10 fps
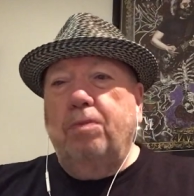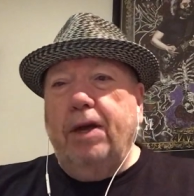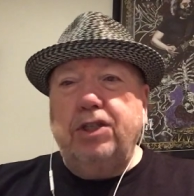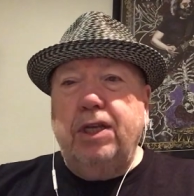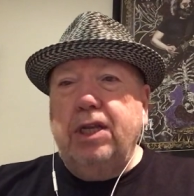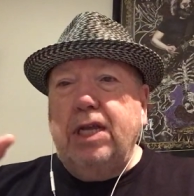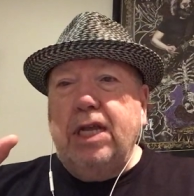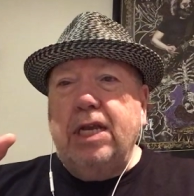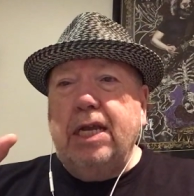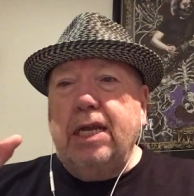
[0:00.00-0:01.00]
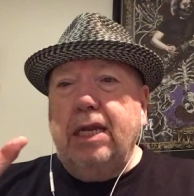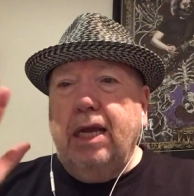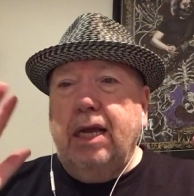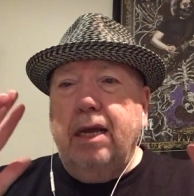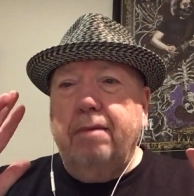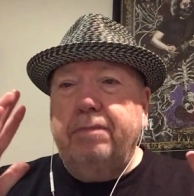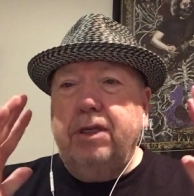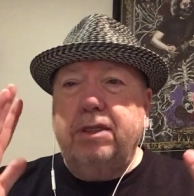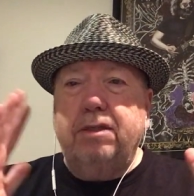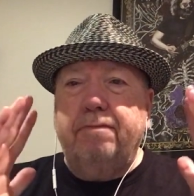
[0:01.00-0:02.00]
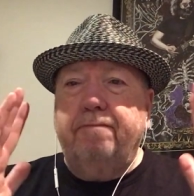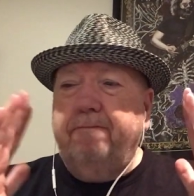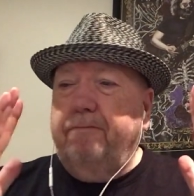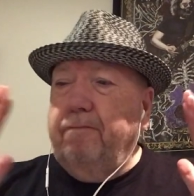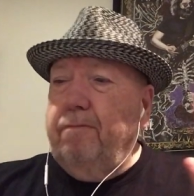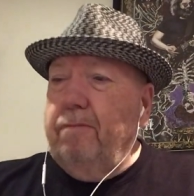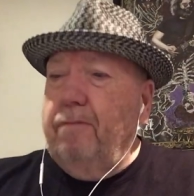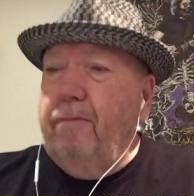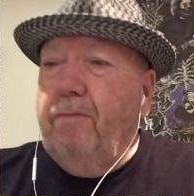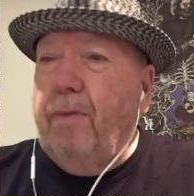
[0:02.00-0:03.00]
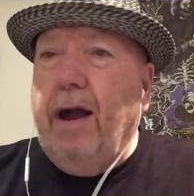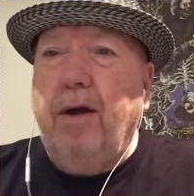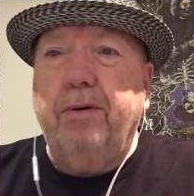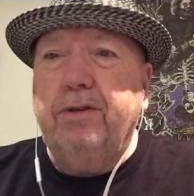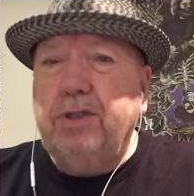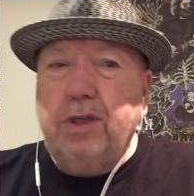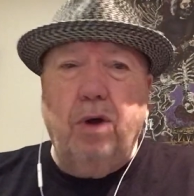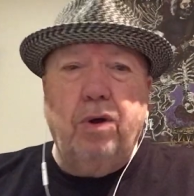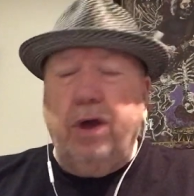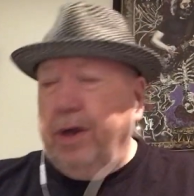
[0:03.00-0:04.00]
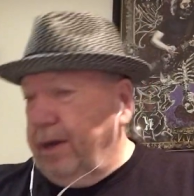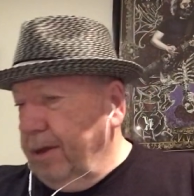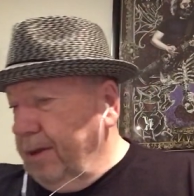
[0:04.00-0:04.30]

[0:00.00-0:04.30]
much in, in it, um, just Wow, so good.